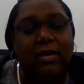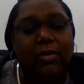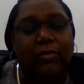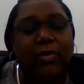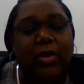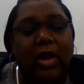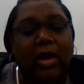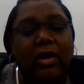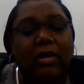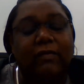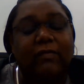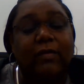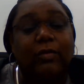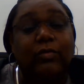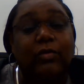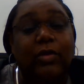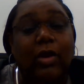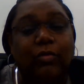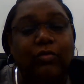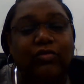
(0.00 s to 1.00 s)
Okay, so
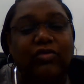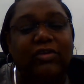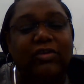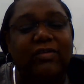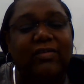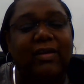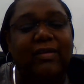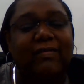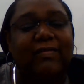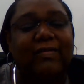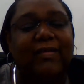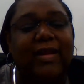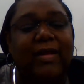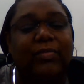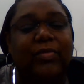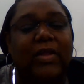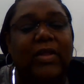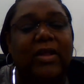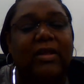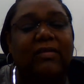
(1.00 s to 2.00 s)
don't just
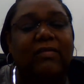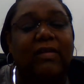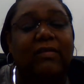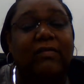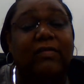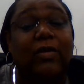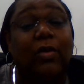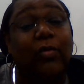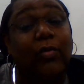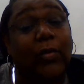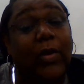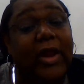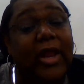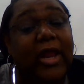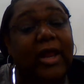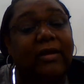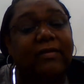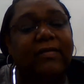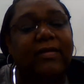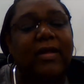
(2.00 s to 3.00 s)
accept things as
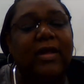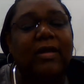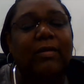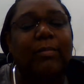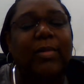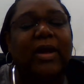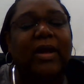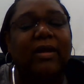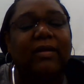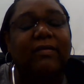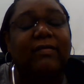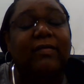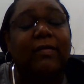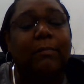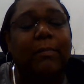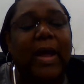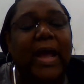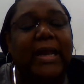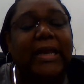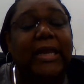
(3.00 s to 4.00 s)
correct because
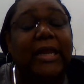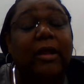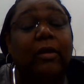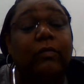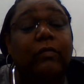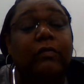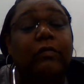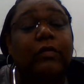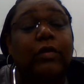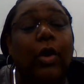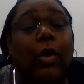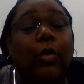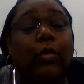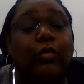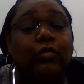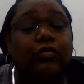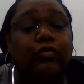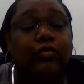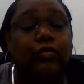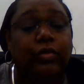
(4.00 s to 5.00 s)
somebody else
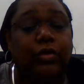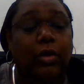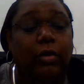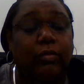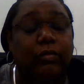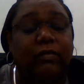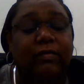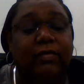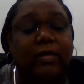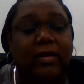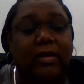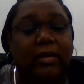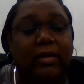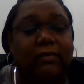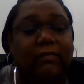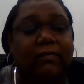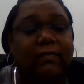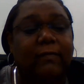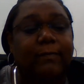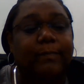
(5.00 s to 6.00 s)
told you those
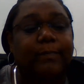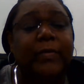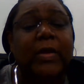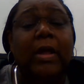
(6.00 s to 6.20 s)
things.